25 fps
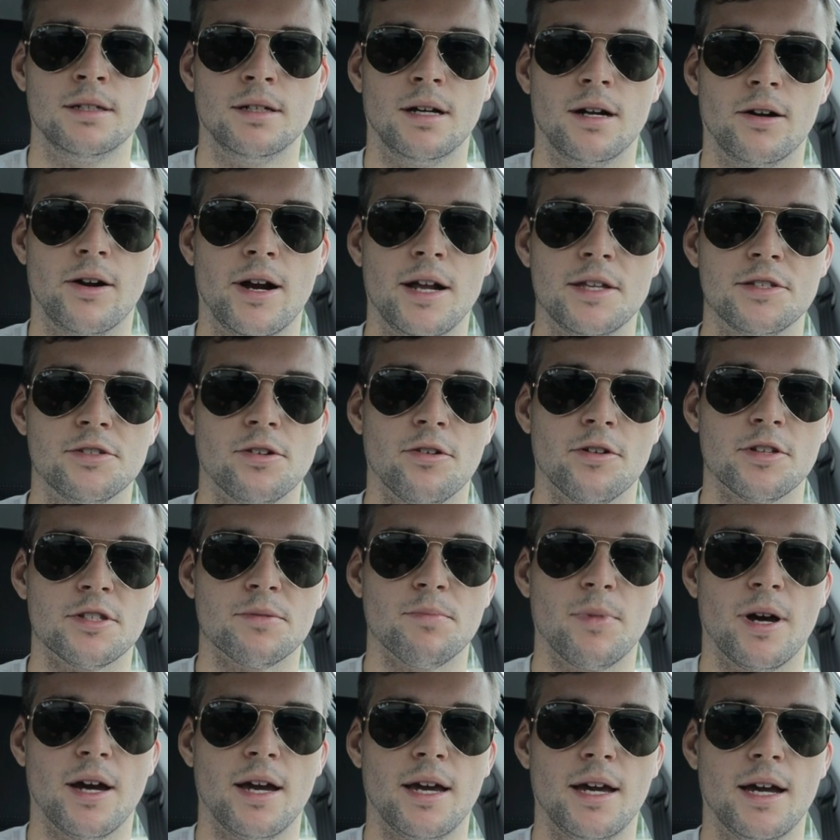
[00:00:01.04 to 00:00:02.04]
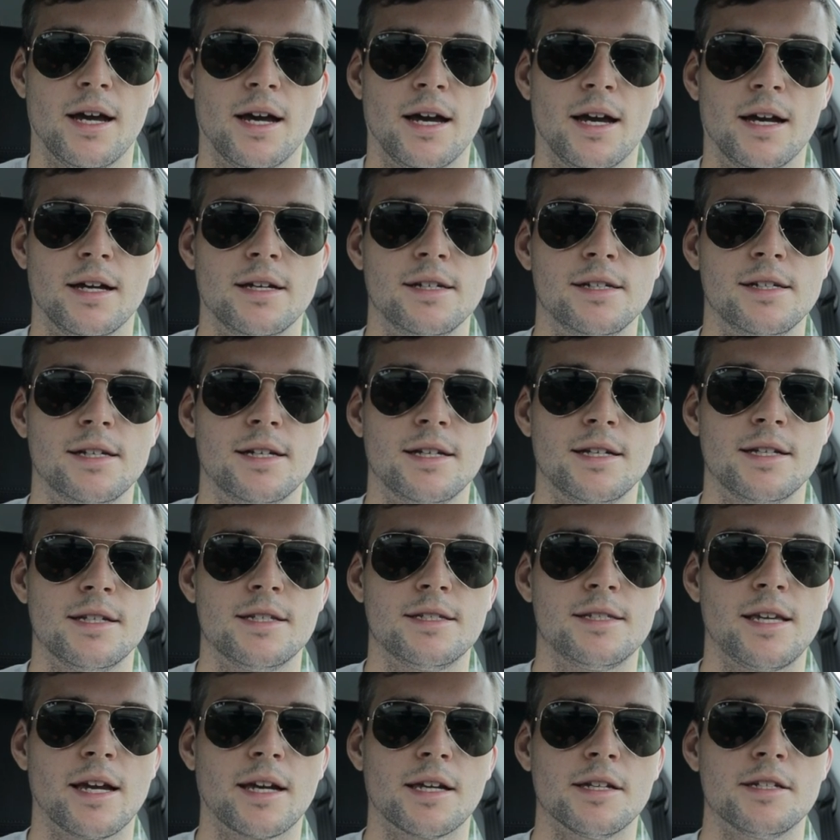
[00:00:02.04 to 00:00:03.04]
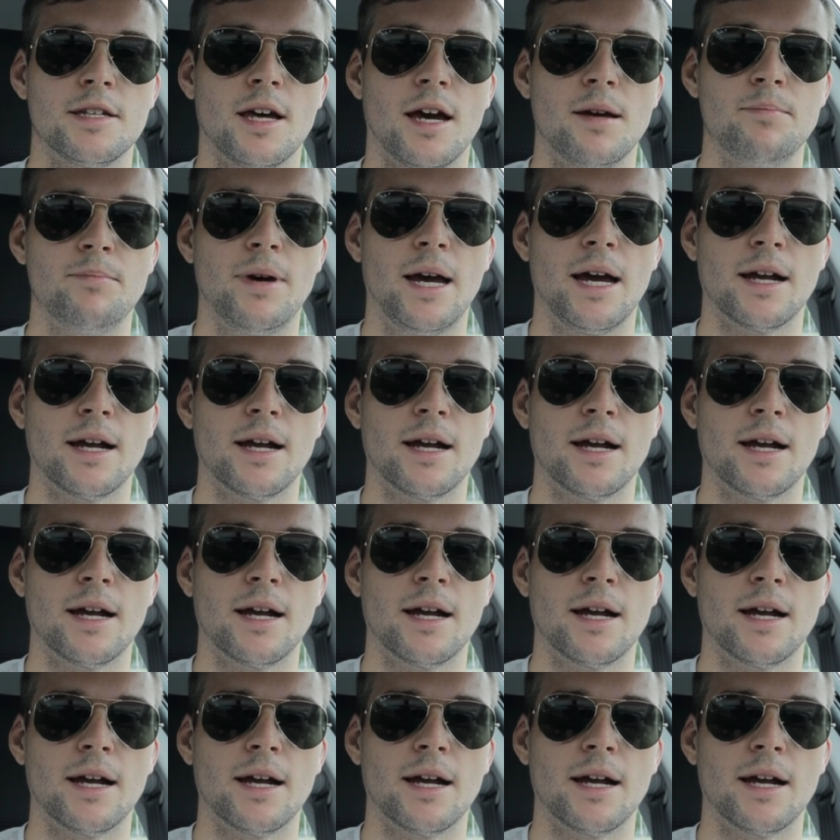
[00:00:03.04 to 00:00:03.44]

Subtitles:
All right, so it's my second time